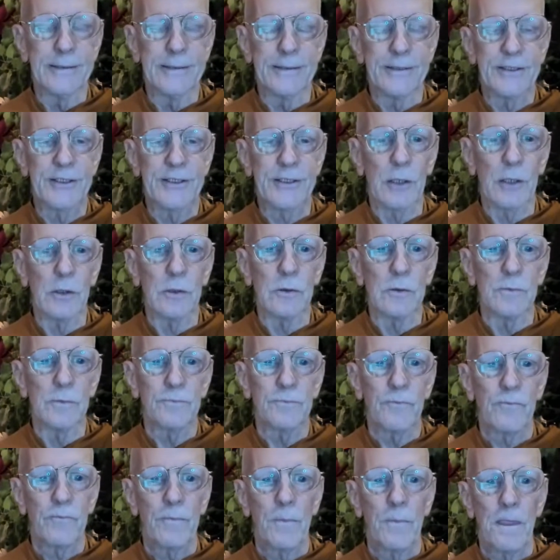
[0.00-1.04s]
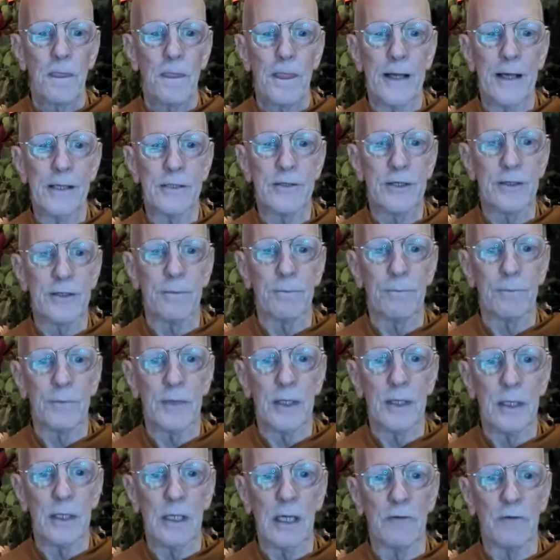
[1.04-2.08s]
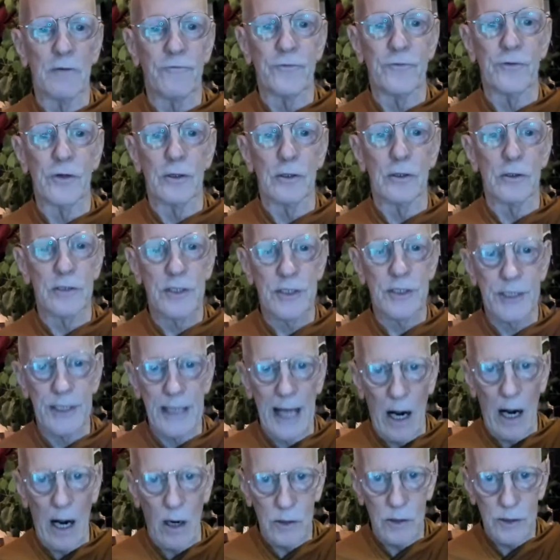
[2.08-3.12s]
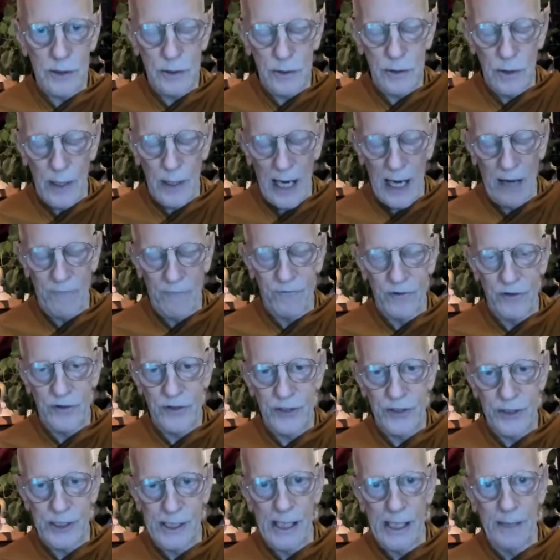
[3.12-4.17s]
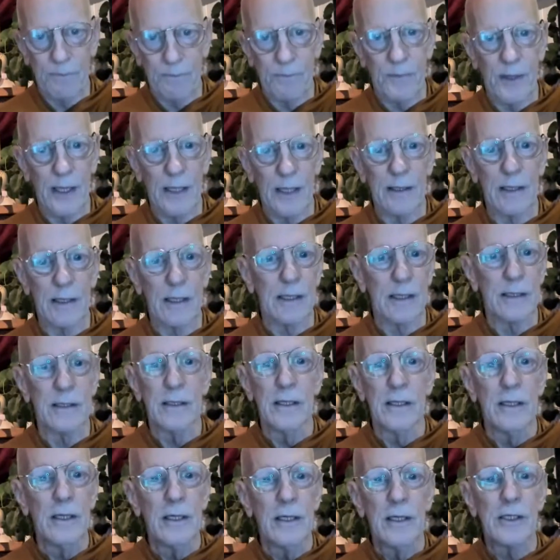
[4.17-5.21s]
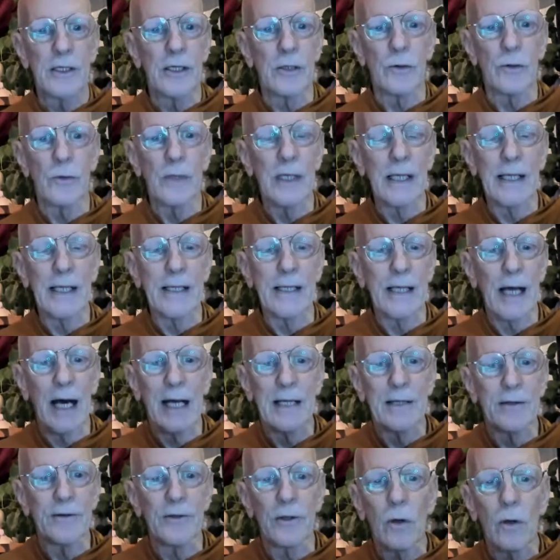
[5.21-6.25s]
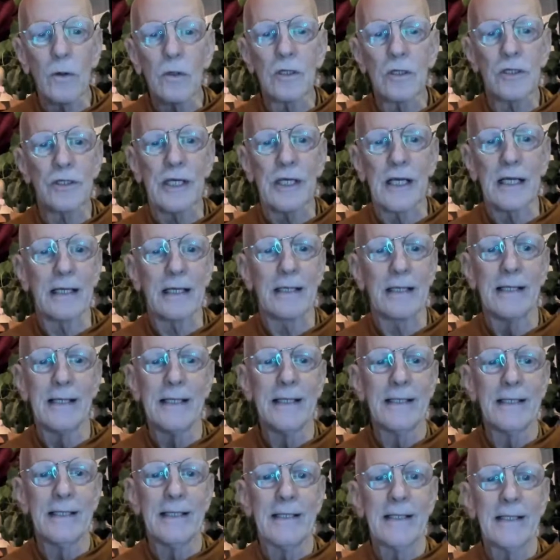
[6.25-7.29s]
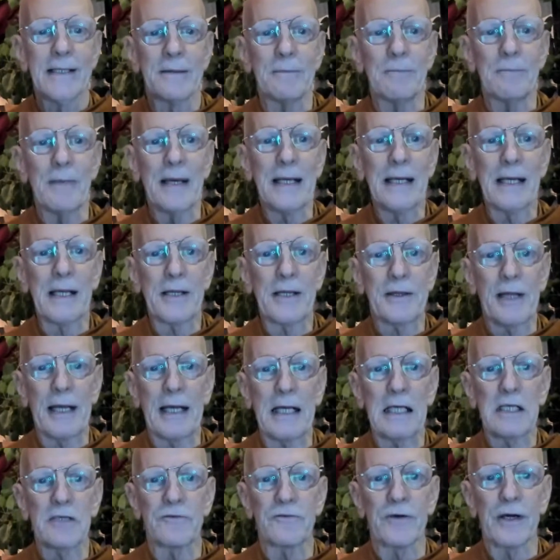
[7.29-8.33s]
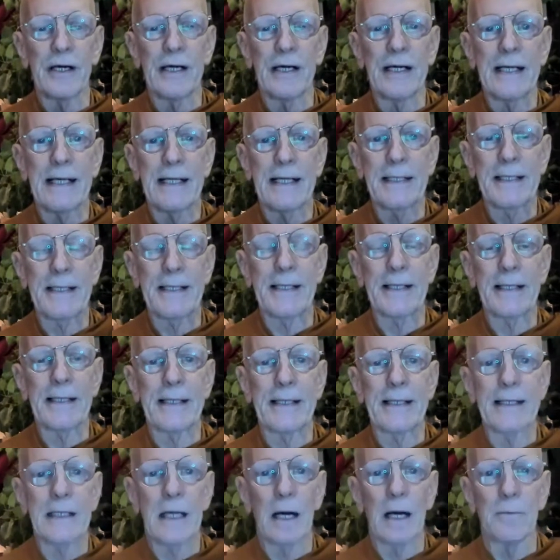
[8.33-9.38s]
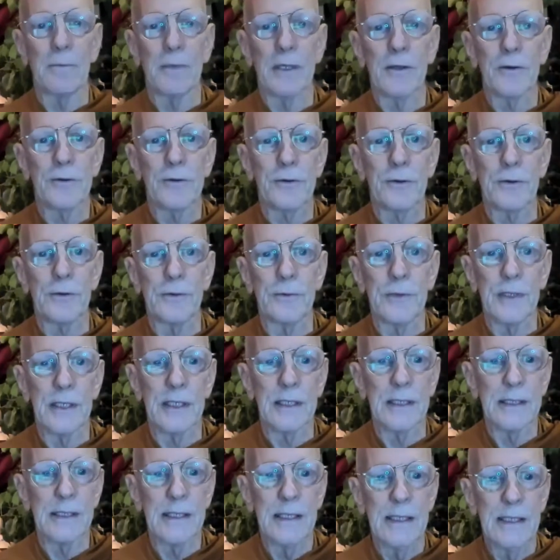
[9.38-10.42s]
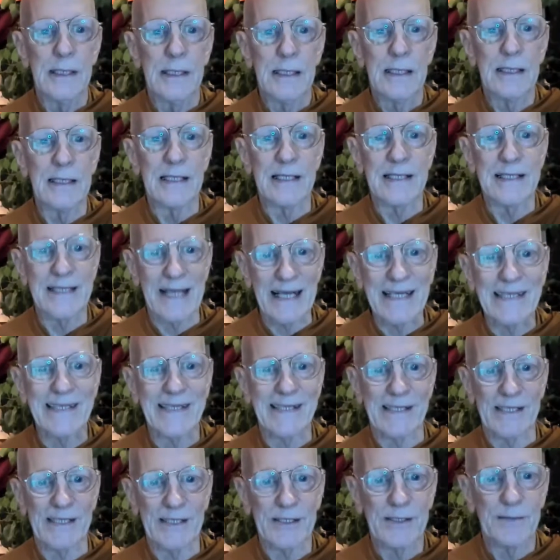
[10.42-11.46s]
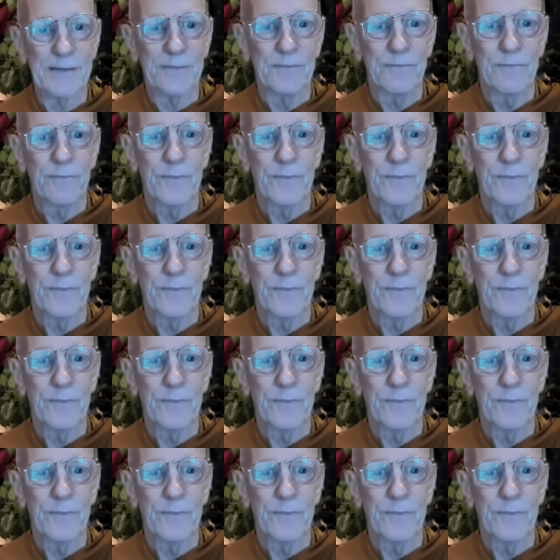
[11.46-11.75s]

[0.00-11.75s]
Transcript: So if you're slouched or half asleep, then you're really not noticing many things very clearly coming through the senses,